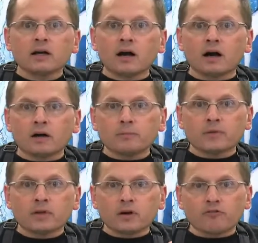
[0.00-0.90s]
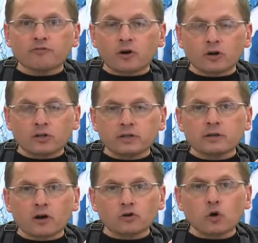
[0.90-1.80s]
Our
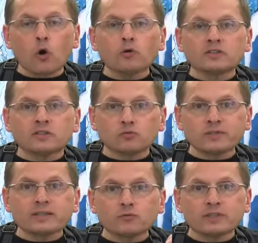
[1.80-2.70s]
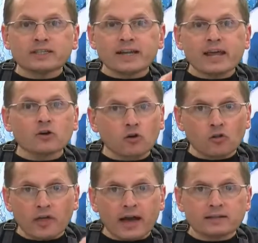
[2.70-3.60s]
goal is to really, really nail
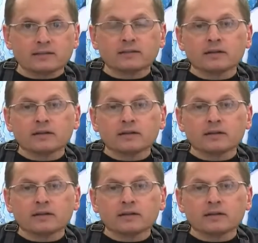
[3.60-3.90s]
that